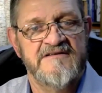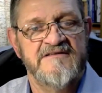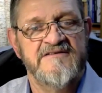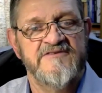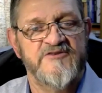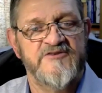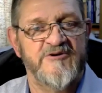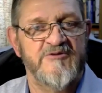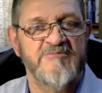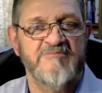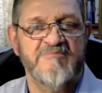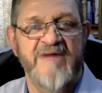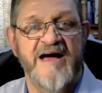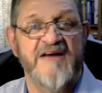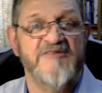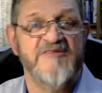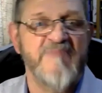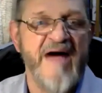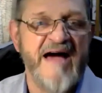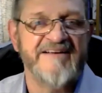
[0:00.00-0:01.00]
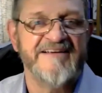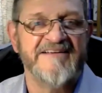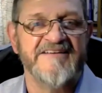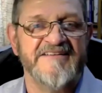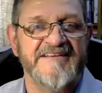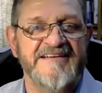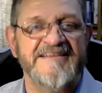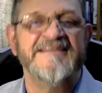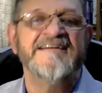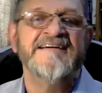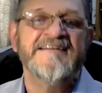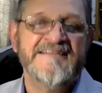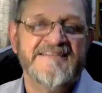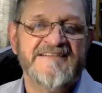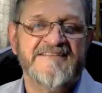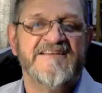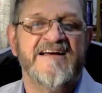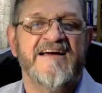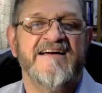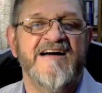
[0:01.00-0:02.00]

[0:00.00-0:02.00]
So mathematically, the